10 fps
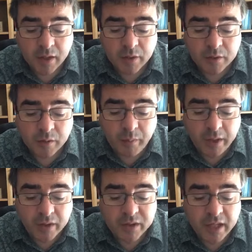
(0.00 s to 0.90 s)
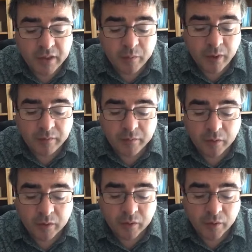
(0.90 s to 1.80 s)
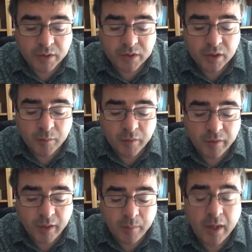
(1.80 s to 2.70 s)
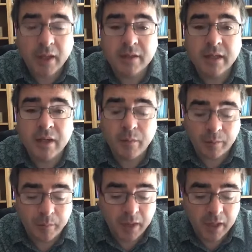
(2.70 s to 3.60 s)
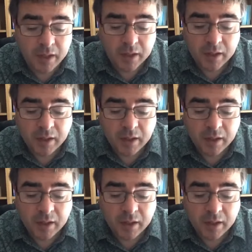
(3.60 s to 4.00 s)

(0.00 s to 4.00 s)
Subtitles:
so that Peter's shadow might fall across some of them as he went by.